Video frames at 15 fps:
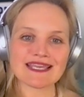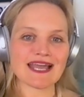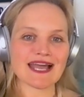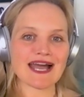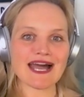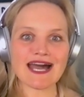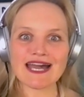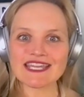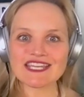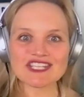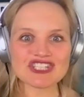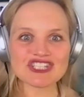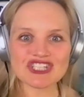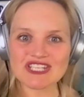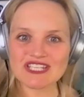high
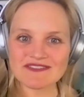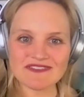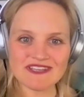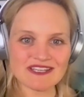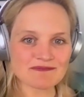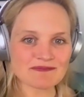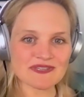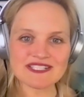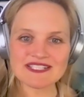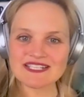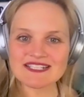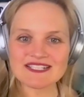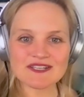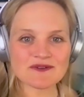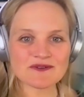achieving
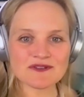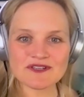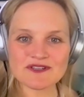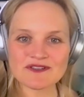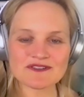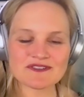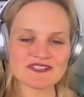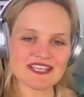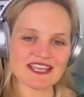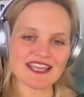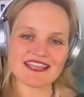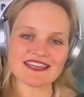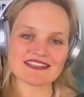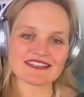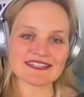business owners
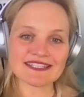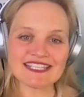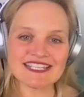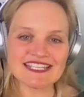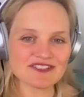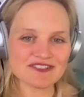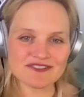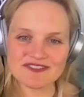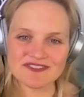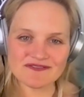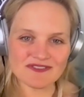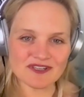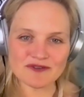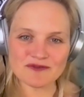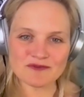and leaders of
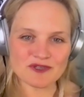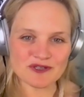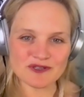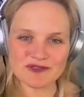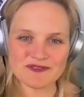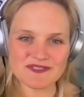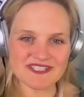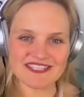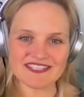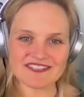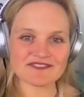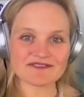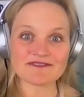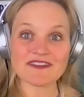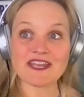their worlds and
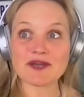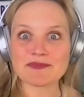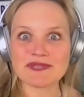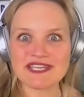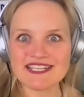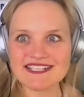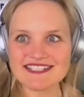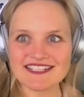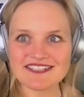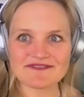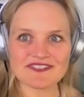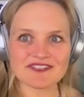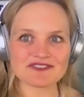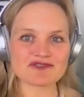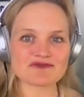their families and of
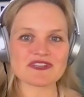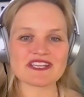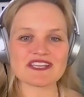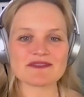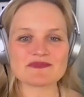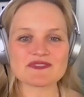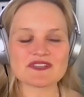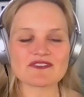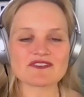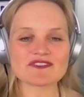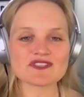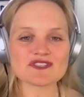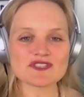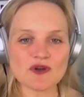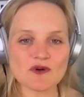their dreams are
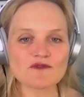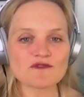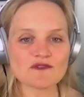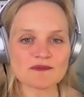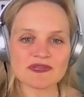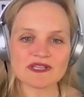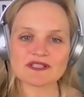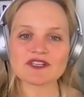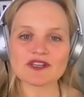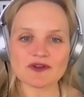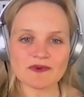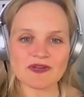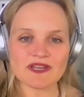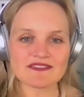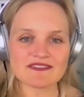so familiar
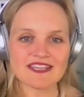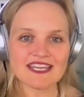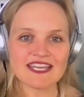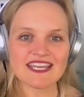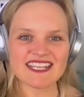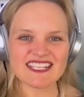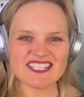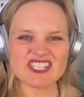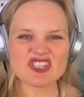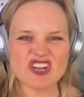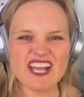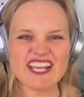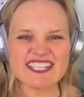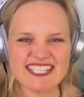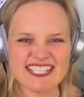with, is
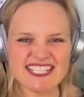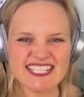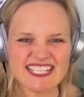stress,